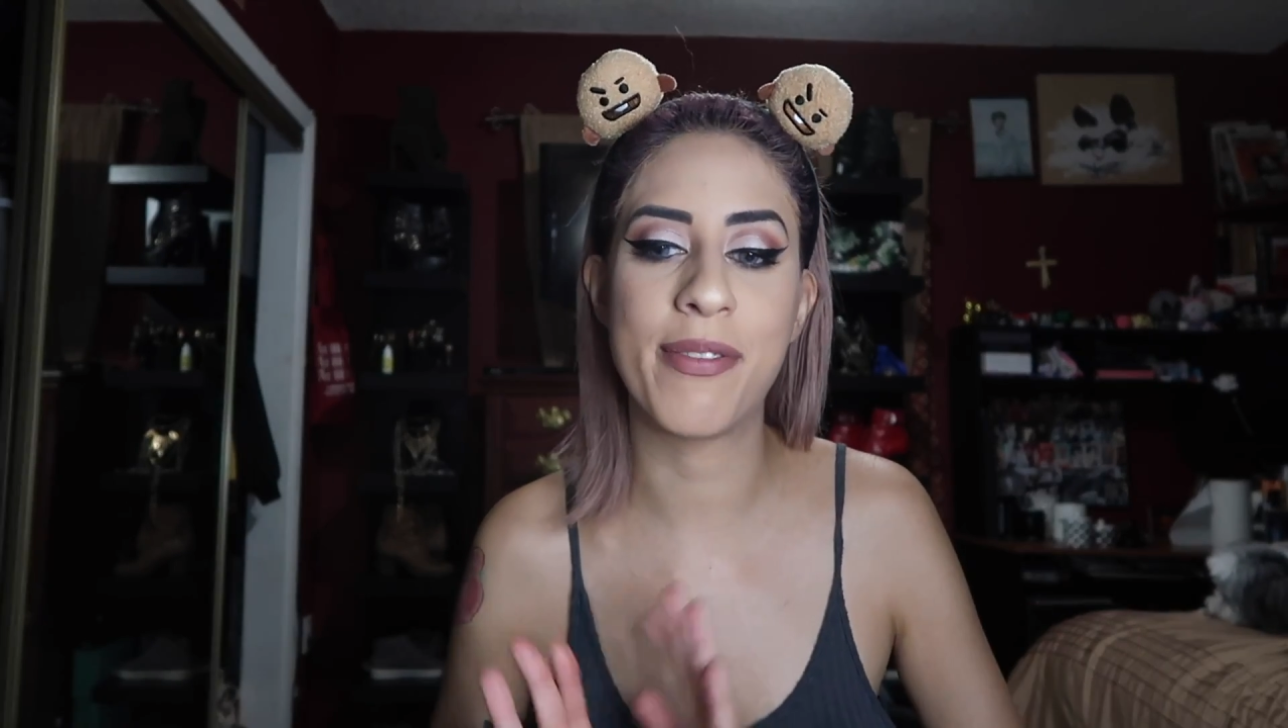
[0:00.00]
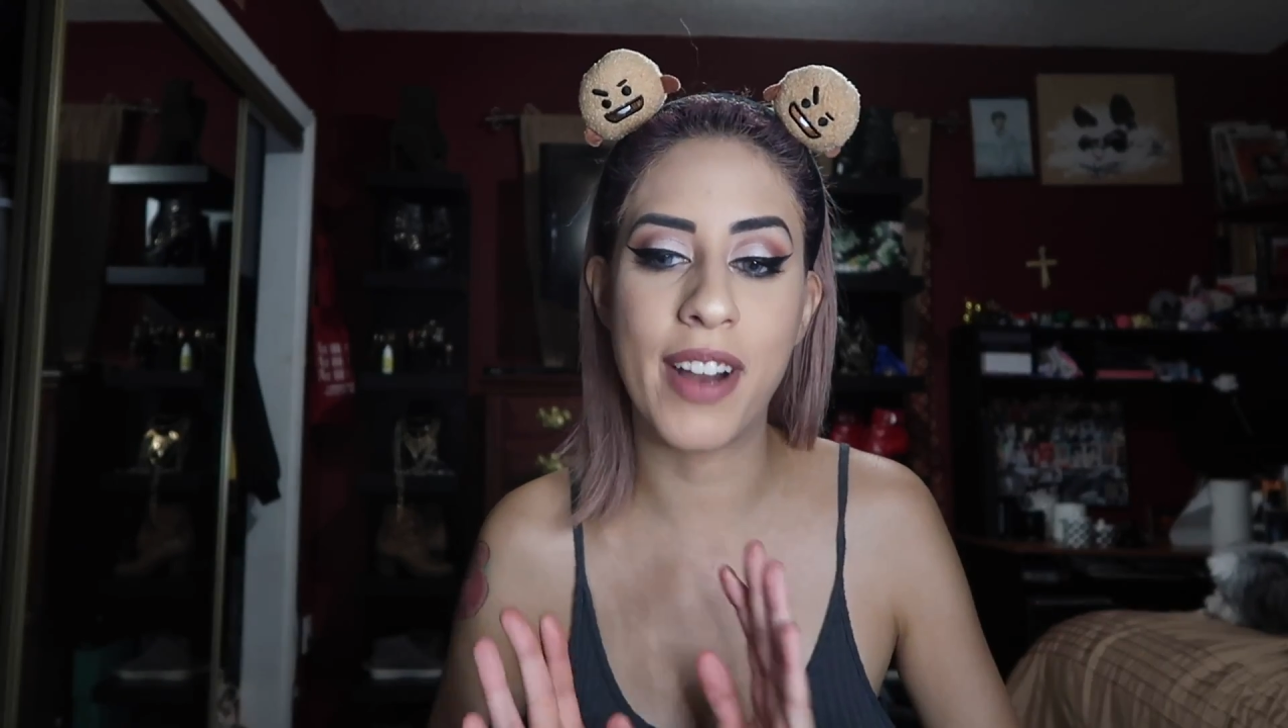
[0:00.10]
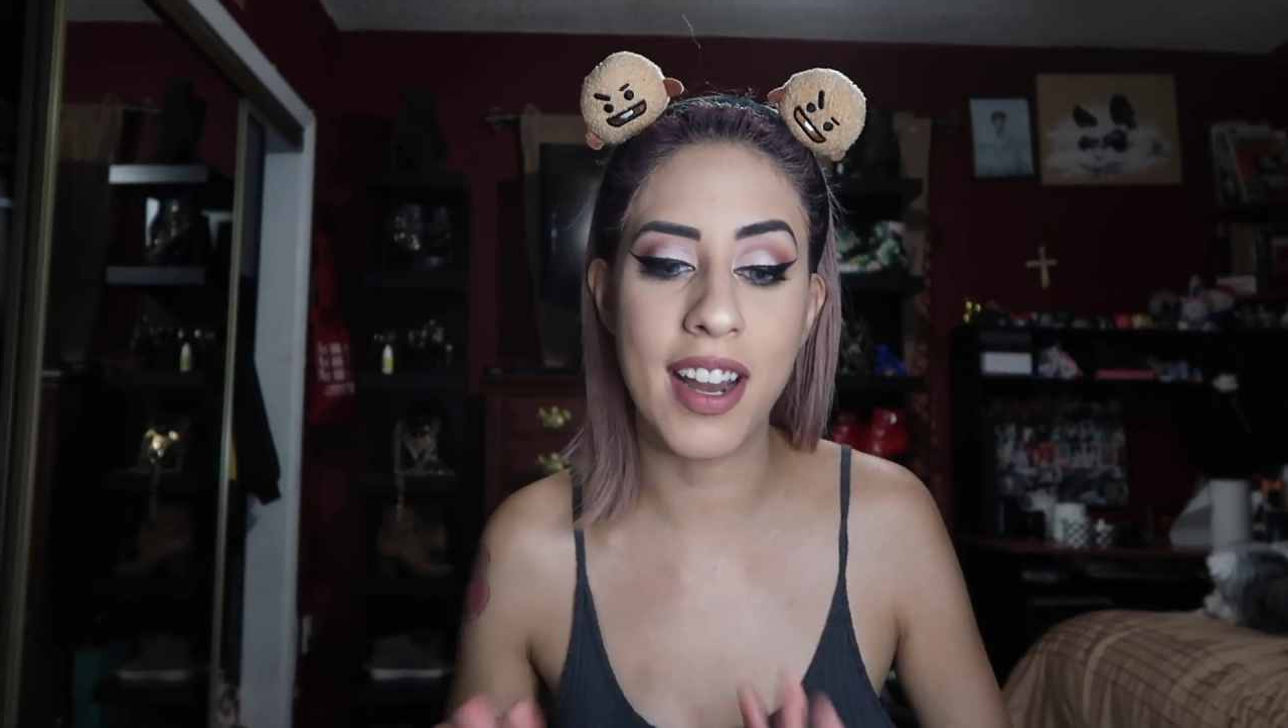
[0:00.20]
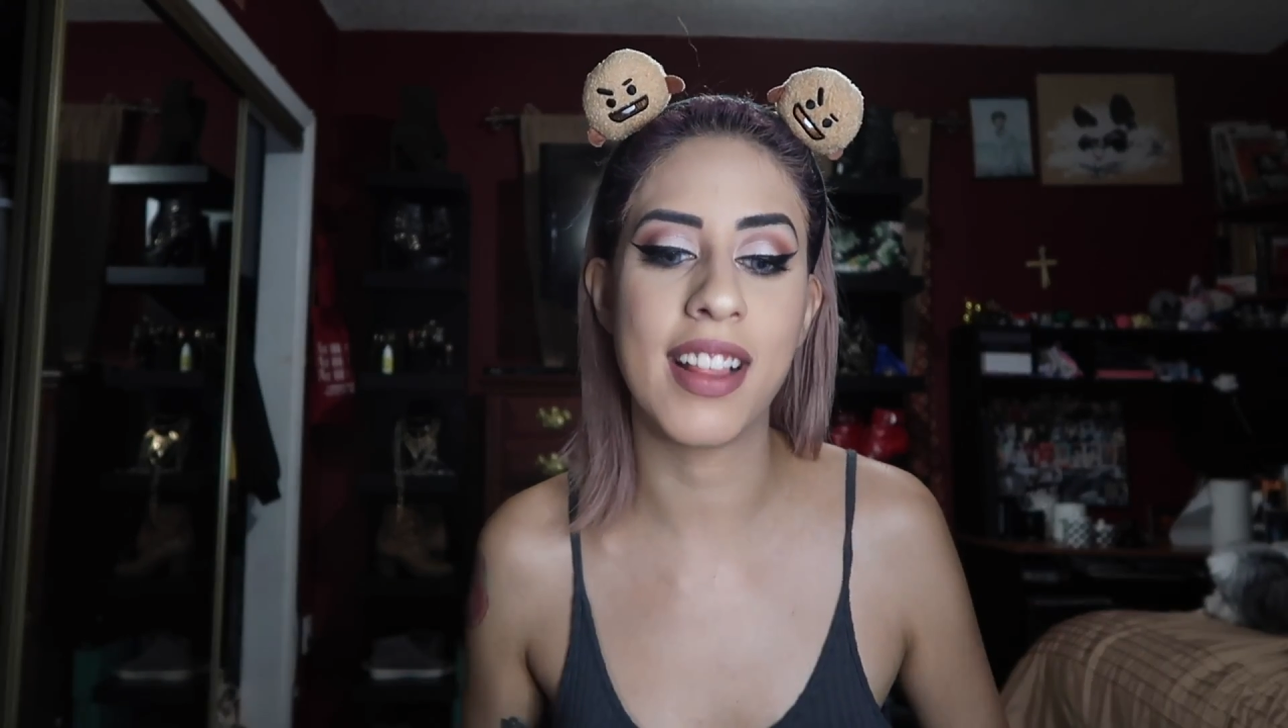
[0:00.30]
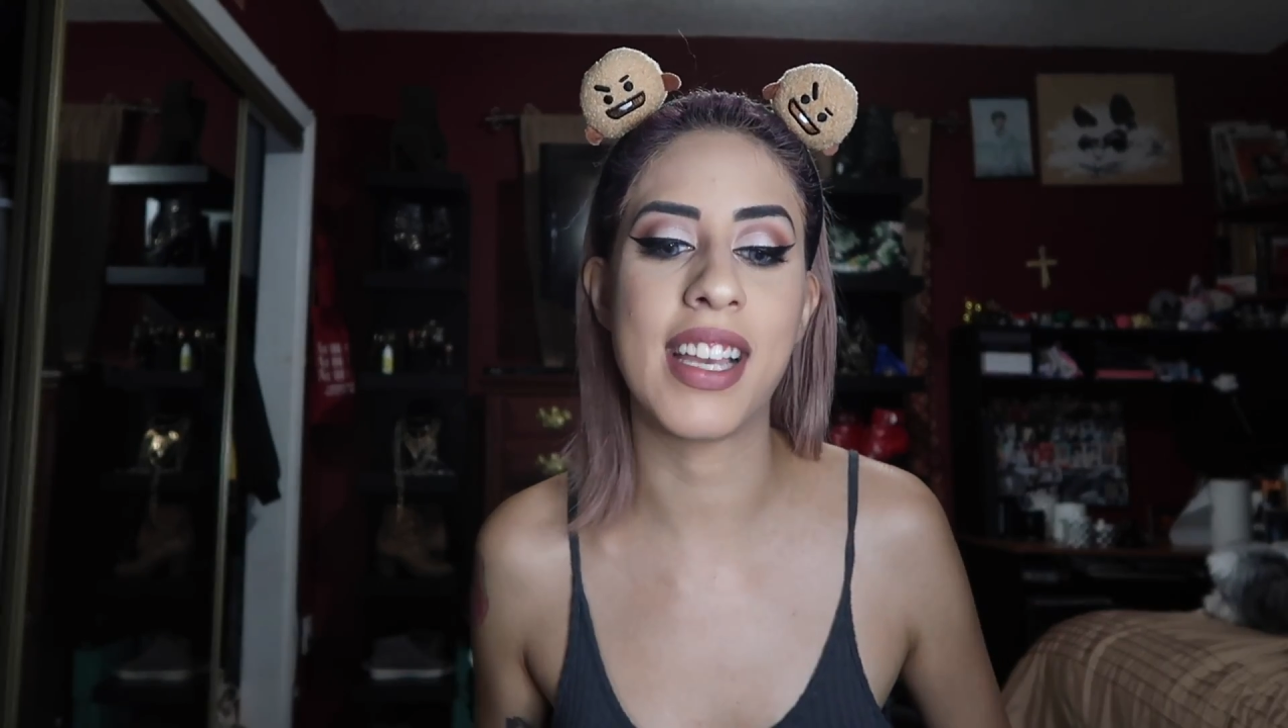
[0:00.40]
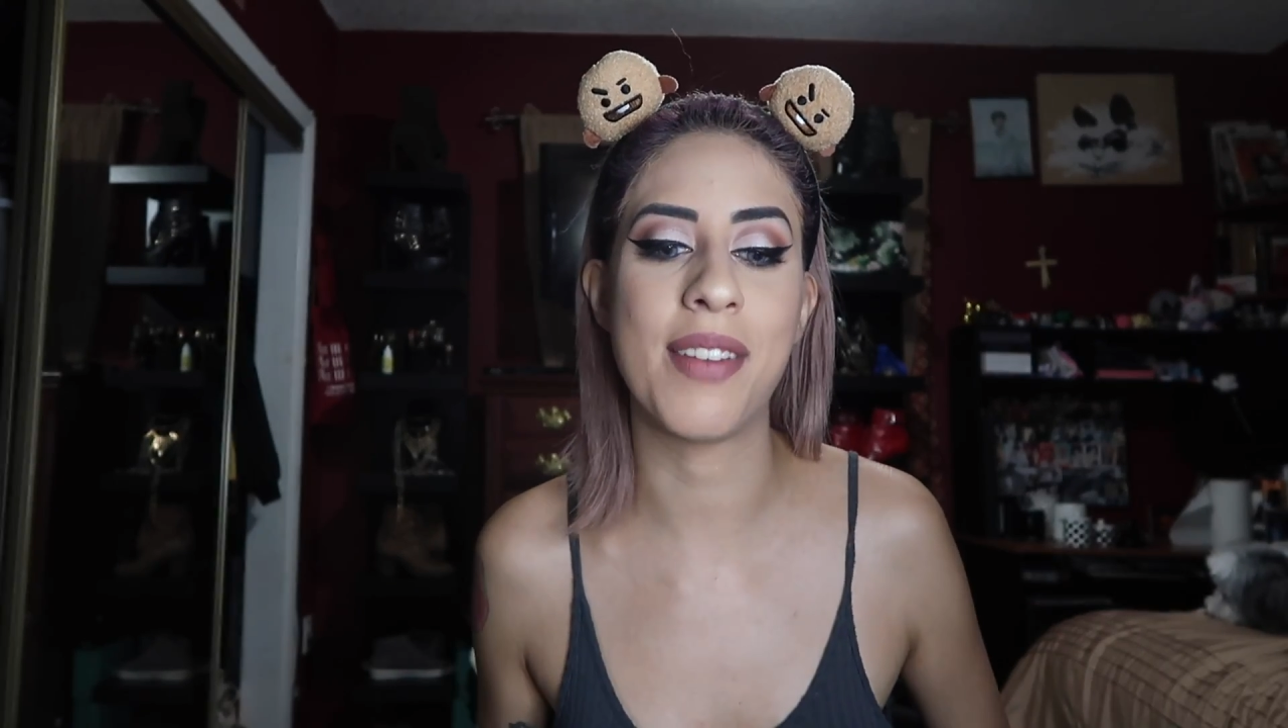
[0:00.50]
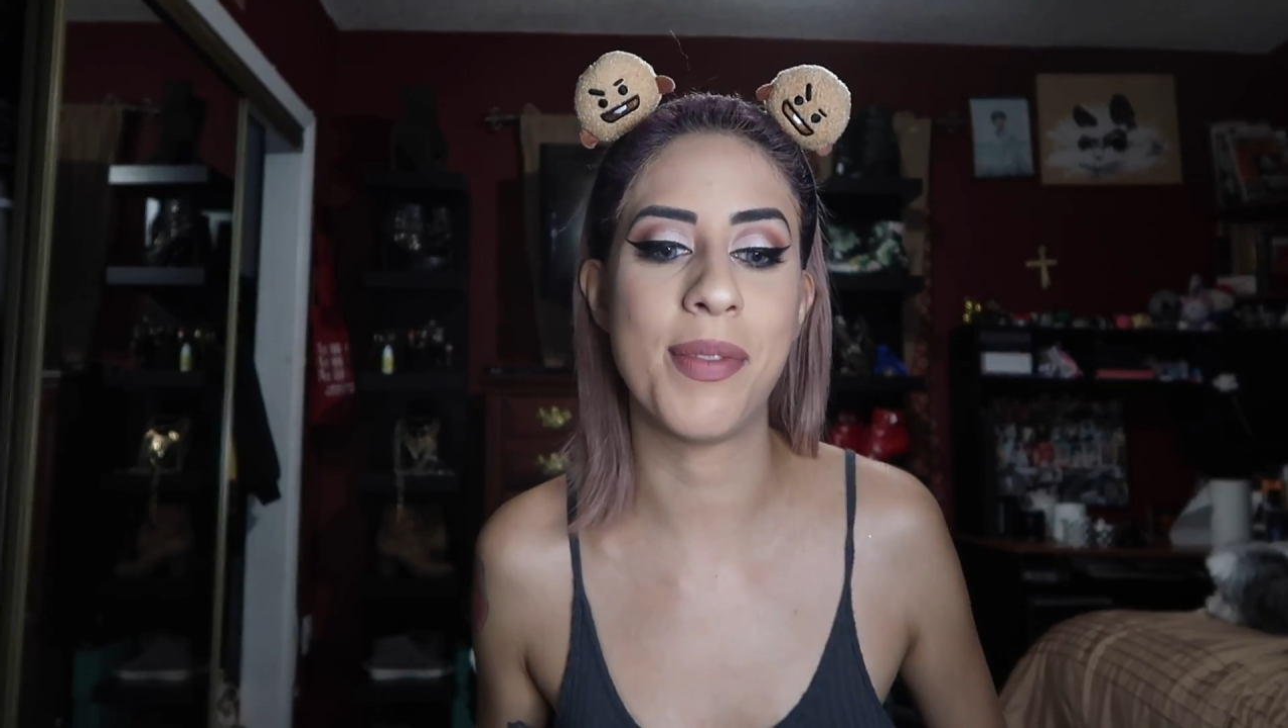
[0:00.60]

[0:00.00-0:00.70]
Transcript: finally gave